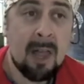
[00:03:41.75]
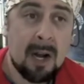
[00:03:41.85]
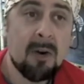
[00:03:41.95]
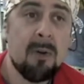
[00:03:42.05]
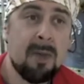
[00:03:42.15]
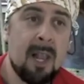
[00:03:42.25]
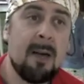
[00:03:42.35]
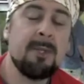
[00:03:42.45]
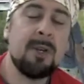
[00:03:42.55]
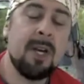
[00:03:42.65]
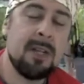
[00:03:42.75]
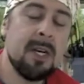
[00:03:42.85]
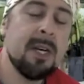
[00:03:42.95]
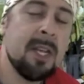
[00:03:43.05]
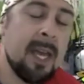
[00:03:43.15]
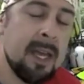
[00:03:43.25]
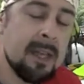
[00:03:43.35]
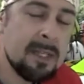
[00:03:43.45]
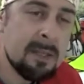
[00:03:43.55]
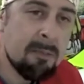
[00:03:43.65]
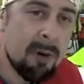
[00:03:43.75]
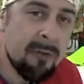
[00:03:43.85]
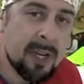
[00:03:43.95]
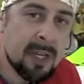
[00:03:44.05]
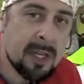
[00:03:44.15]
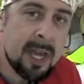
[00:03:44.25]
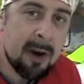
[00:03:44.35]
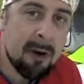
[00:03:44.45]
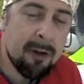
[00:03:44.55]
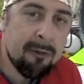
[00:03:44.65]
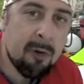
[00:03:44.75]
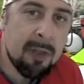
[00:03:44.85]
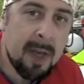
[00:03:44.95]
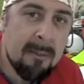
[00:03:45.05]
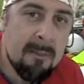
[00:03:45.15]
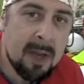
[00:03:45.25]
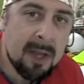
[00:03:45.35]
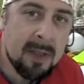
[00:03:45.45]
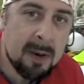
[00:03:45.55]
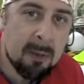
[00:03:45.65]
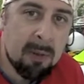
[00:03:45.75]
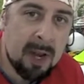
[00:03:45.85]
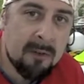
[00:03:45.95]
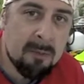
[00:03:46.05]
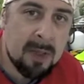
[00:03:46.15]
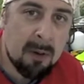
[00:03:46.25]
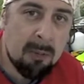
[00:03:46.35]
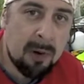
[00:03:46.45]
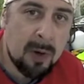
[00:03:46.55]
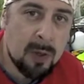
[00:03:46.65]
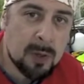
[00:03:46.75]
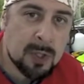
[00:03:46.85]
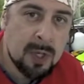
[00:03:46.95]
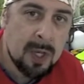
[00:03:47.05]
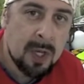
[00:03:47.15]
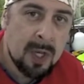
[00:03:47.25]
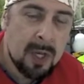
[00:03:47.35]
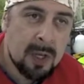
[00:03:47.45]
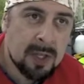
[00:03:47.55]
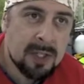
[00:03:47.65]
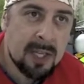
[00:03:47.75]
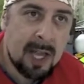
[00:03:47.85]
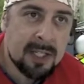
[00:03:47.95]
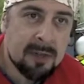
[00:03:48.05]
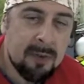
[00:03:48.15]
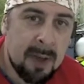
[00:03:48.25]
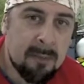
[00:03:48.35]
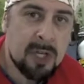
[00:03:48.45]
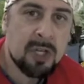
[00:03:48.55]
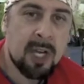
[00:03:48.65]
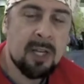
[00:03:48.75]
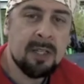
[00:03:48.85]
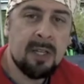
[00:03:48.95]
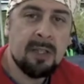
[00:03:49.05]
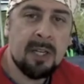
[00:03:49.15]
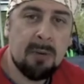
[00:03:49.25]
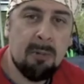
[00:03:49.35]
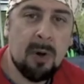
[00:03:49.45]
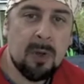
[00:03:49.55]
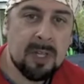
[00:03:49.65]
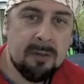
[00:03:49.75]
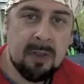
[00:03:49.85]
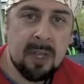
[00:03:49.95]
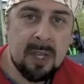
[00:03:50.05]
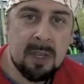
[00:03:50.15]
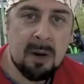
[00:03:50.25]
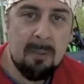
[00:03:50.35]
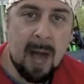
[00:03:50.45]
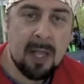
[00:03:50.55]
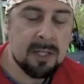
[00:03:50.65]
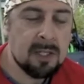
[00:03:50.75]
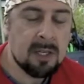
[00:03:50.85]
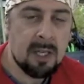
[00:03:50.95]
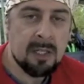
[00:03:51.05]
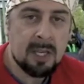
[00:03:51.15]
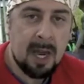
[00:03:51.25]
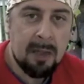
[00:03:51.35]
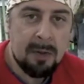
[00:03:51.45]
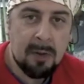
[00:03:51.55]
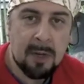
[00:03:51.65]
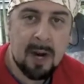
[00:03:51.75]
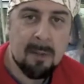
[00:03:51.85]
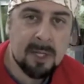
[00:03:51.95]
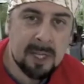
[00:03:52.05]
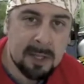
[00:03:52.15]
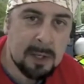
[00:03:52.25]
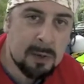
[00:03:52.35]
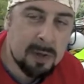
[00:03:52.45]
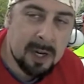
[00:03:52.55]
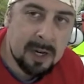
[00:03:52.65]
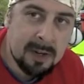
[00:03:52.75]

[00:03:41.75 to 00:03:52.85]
A lot of Caribbean lobster out there today. That's the perfect area for them, and there were plenty of them in their burrows. You could see lots of empty shells outside their burrows after they eat their mollusks. They just kind of throw the garbage out the door there.